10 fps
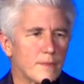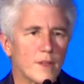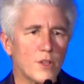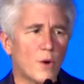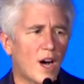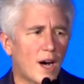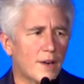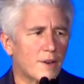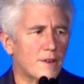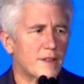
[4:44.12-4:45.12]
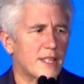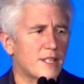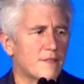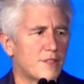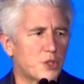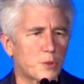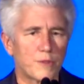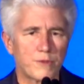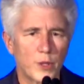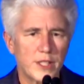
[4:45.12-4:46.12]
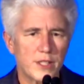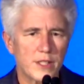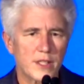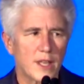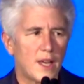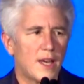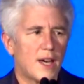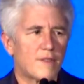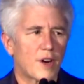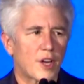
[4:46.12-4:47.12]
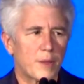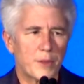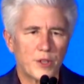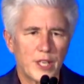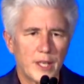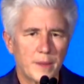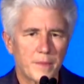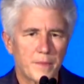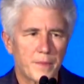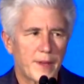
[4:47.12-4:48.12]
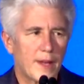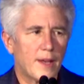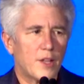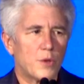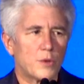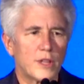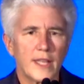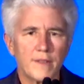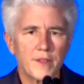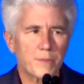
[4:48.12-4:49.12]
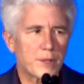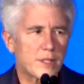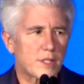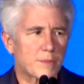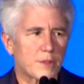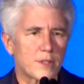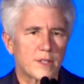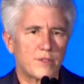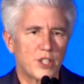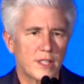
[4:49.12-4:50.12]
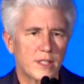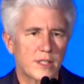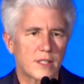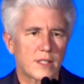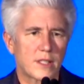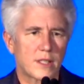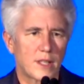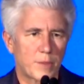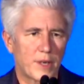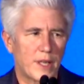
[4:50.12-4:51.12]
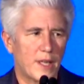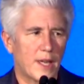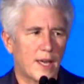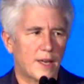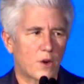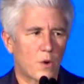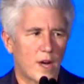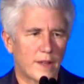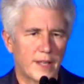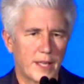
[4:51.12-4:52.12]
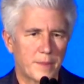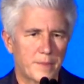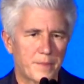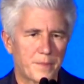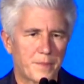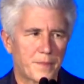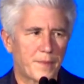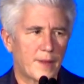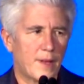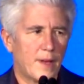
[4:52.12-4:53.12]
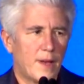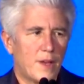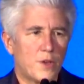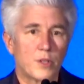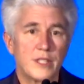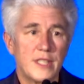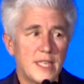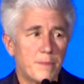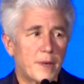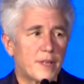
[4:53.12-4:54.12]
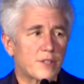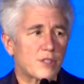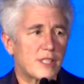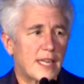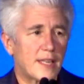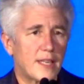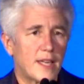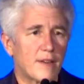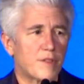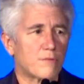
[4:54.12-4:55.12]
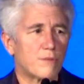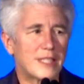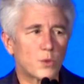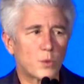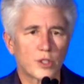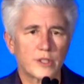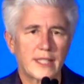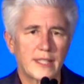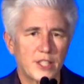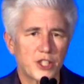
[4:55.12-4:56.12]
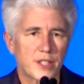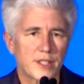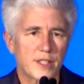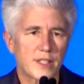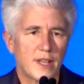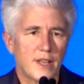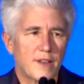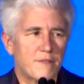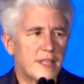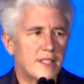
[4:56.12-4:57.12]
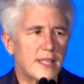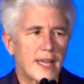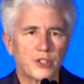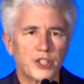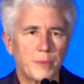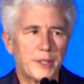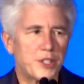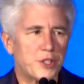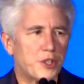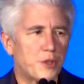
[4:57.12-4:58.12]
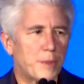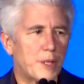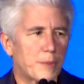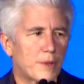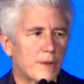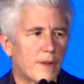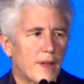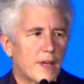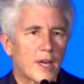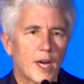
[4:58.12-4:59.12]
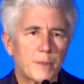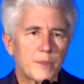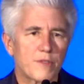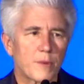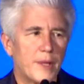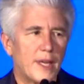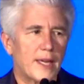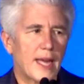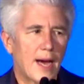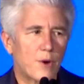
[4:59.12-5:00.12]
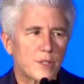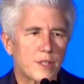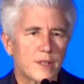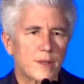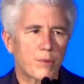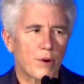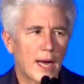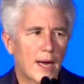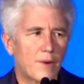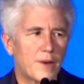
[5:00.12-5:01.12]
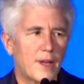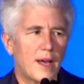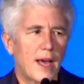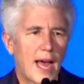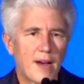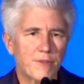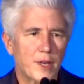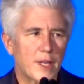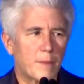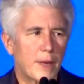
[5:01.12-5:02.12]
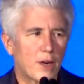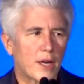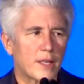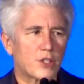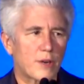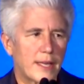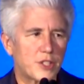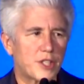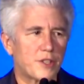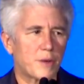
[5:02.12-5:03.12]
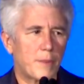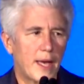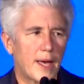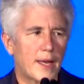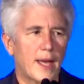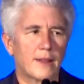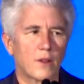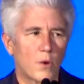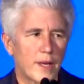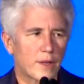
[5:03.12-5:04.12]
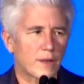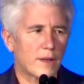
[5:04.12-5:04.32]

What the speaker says: You honor the individual voices of our community. You live the principles of justice, liberty, and equality. Your deep understanding of the real-world conditions facing LGBTQ people comes from being an out, proud, African-American transgender man and lawyer,